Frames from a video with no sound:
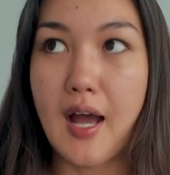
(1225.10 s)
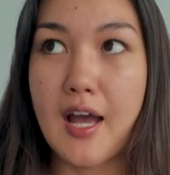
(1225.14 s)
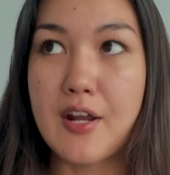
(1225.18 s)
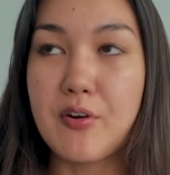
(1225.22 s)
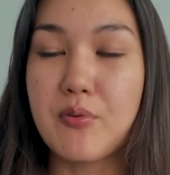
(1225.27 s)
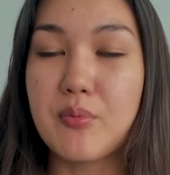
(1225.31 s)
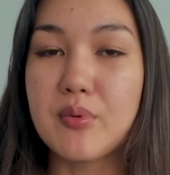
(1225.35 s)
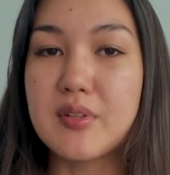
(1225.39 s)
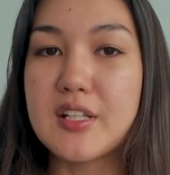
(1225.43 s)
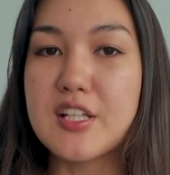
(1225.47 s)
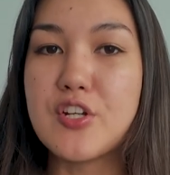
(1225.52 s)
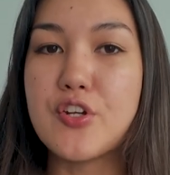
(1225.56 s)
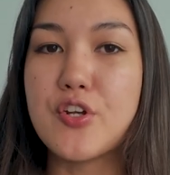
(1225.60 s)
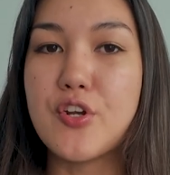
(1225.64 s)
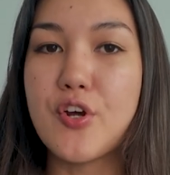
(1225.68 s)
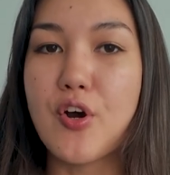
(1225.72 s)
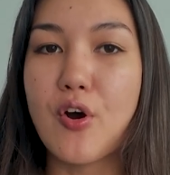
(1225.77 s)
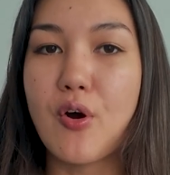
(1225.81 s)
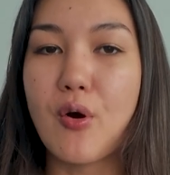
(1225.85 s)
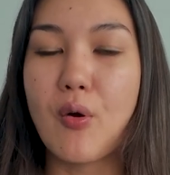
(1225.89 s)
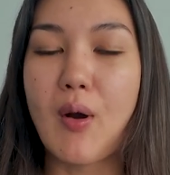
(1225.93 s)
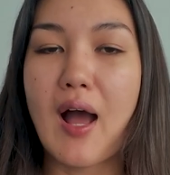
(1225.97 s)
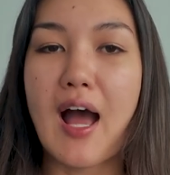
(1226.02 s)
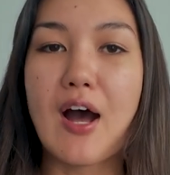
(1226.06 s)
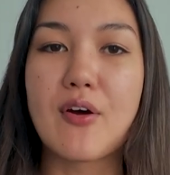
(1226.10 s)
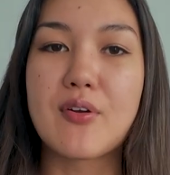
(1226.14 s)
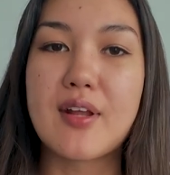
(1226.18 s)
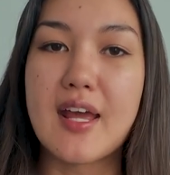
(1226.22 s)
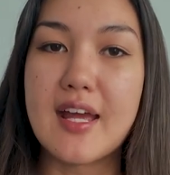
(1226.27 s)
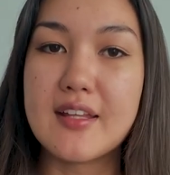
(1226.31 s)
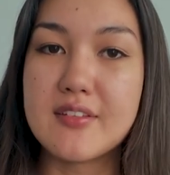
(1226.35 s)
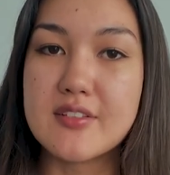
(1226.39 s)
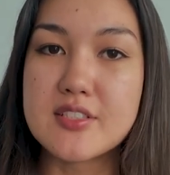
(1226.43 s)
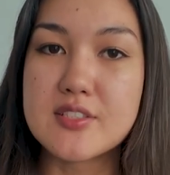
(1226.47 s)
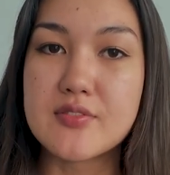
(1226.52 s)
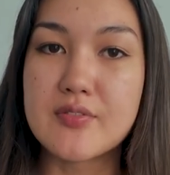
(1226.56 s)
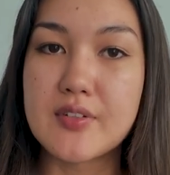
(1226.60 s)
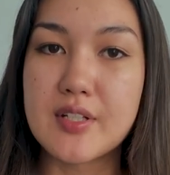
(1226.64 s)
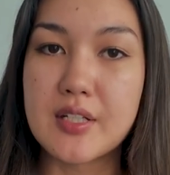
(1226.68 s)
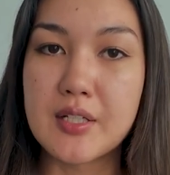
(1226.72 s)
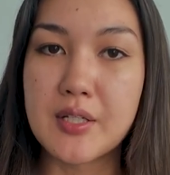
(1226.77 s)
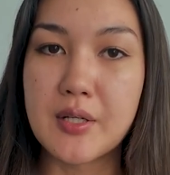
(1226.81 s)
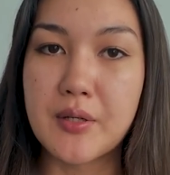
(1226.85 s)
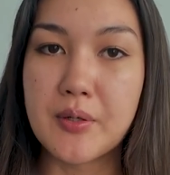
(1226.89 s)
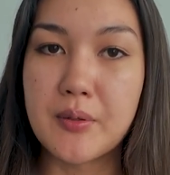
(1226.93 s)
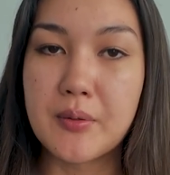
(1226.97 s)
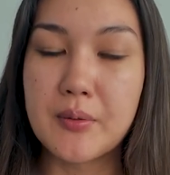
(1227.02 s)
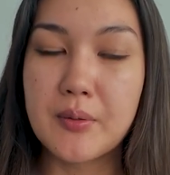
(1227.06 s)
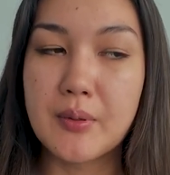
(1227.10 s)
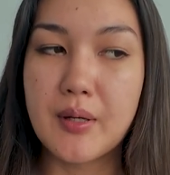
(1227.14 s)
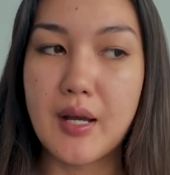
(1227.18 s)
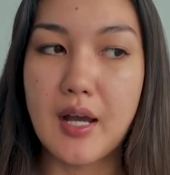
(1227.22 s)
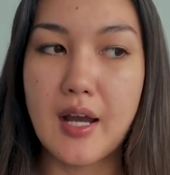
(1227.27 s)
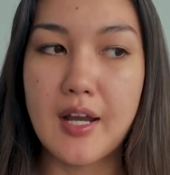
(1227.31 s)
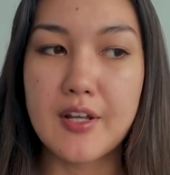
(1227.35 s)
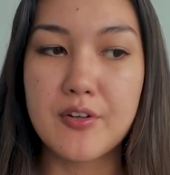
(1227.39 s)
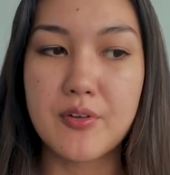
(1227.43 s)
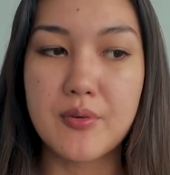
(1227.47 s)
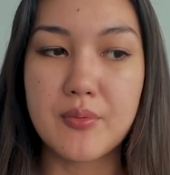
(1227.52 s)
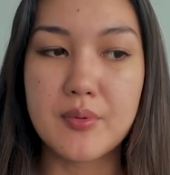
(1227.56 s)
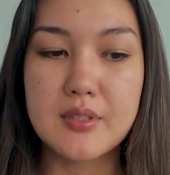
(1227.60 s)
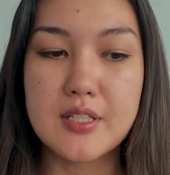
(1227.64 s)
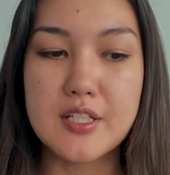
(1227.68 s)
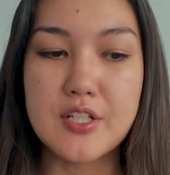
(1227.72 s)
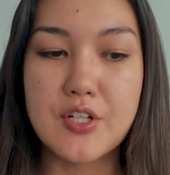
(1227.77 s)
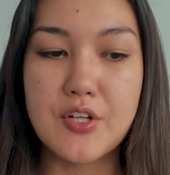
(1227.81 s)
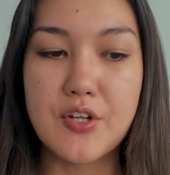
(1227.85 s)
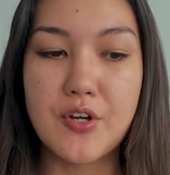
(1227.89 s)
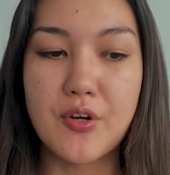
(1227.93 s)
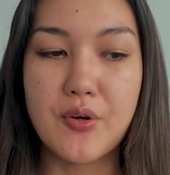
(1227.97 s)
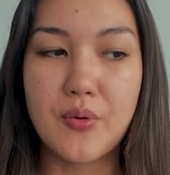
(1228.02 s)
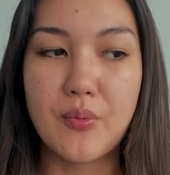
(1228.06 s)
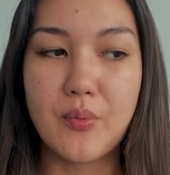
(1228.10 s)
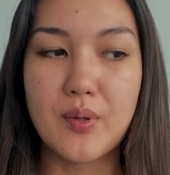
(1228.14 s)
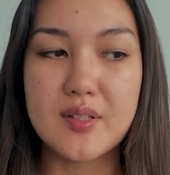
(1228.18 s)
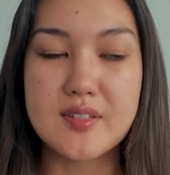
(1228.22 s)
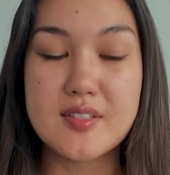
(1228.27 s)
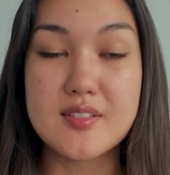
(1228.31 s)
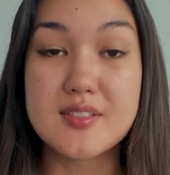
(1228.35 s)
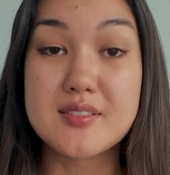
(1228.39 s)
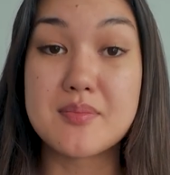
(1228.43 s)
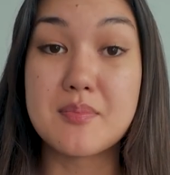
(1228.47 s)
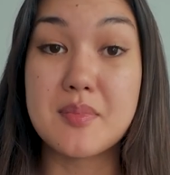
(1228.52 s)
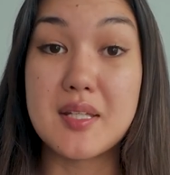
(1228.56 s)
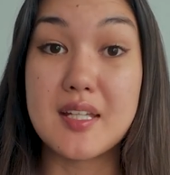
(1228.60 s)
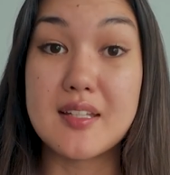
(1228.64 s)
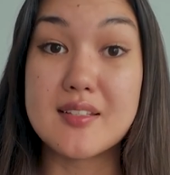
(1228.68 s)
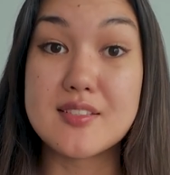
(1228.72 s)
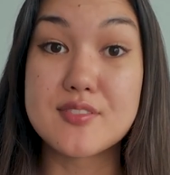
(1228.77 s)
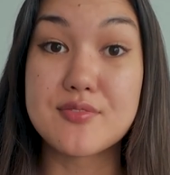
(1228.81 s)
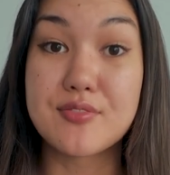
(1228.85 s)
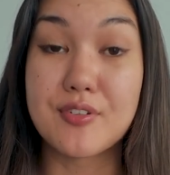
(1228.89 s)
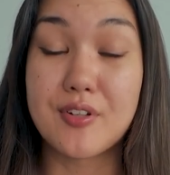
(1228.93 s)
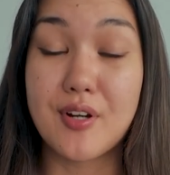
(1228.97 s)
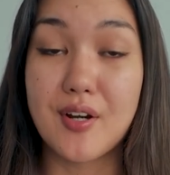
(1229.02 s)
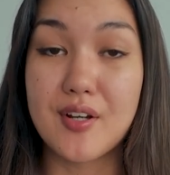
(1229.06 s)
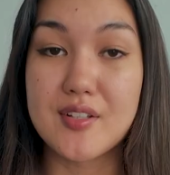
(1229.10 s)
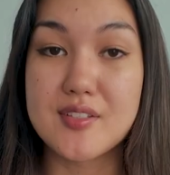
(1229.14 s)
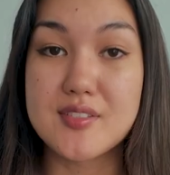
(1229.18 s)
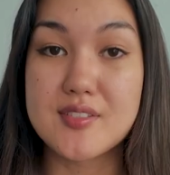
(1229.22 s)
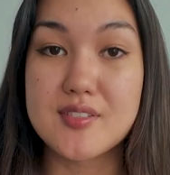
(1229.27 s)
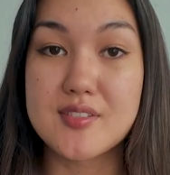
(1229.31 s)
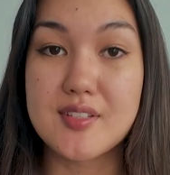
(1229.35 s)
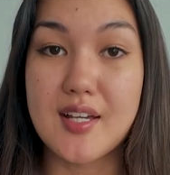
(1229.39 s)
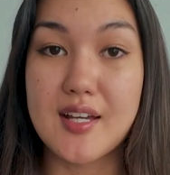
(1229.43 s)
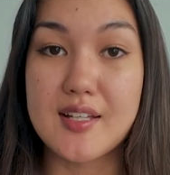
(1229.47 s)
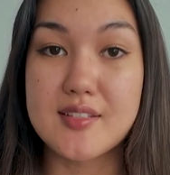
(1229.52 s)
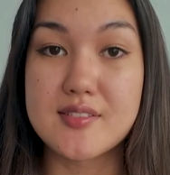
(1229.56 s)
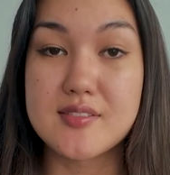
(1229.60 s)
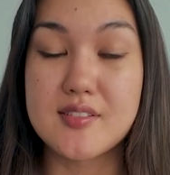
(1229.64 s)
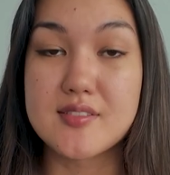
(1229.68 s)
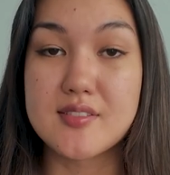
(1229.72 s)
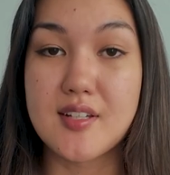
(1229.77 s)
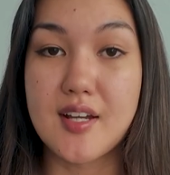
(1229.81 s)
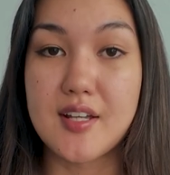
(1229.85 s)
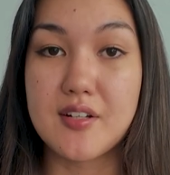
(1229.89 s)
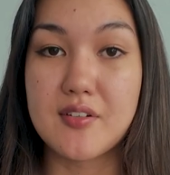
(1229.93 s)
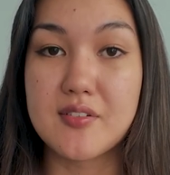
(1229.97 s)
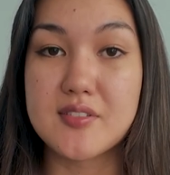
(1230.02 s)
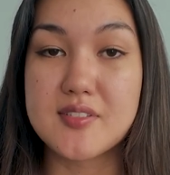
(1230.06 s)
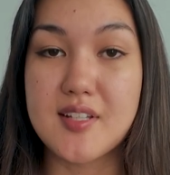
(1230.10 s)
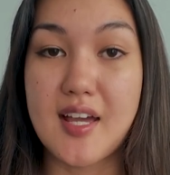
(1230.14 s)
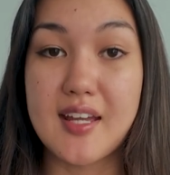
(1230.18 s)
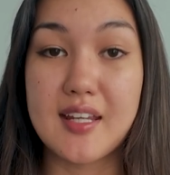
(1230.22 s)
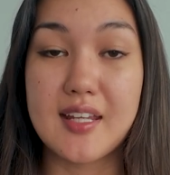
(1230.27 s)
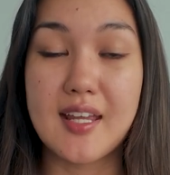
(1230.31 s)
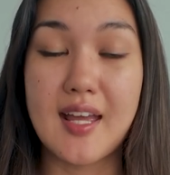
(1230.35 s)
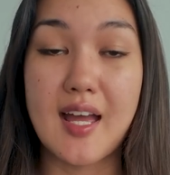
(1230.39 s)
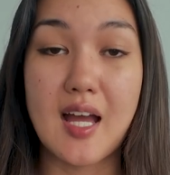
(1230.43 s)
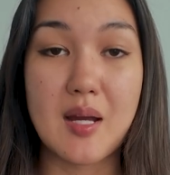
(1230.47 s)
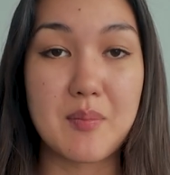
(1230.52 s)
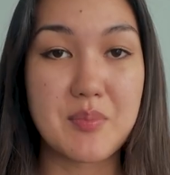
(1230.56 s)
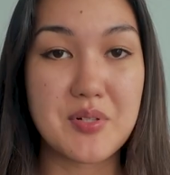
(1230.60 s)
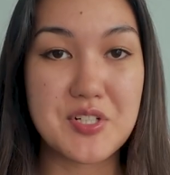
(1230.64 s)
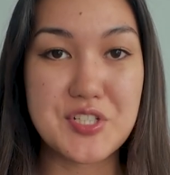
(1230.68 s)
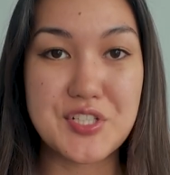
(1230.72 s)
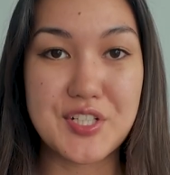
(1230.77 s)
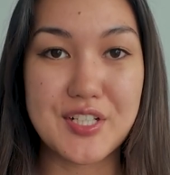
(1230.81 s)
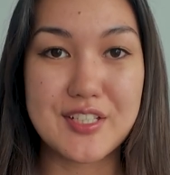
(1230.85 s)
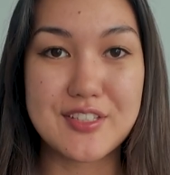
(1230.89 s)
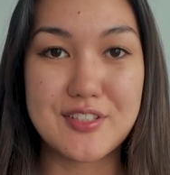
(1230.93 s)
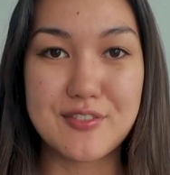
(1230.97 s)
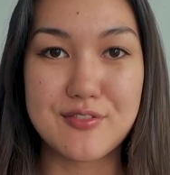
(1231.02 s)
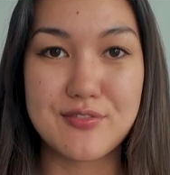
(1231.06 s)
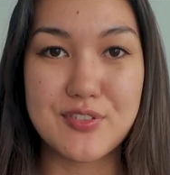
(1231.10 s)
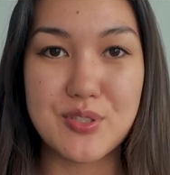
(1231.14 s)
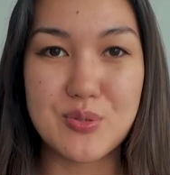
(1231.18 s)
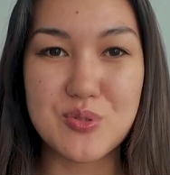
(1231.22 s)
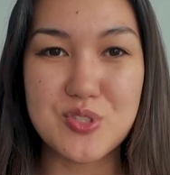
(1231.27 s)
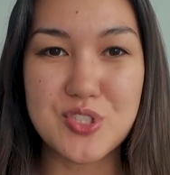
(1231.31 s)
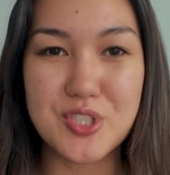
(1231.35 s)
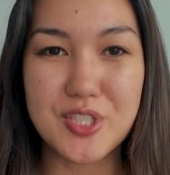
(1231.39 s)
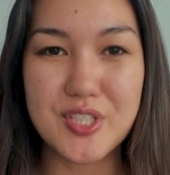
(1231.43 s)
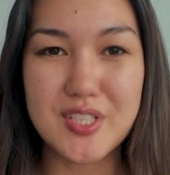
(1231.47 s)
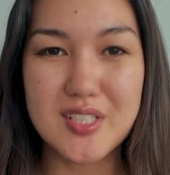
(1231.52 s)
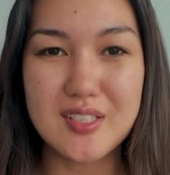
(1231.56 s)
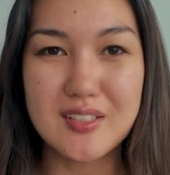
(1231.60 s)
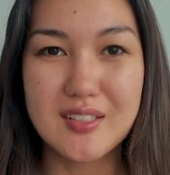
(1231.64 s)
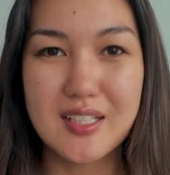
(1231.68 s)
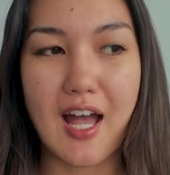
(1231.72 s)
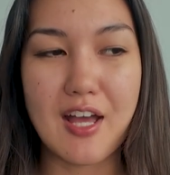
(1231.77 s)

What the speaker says: I don't really know how to end this video. I don't really know what this means for us as designers. I can't predict the future.